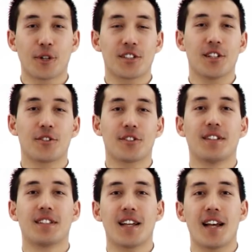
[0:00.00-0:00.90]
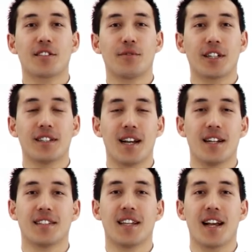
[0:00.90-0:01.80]
fork sensors have the task of
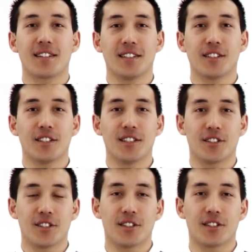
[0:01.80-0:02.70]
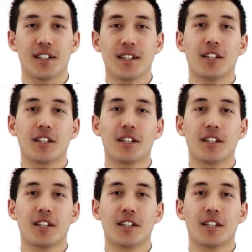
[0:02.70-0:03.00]
recognizing accident conditions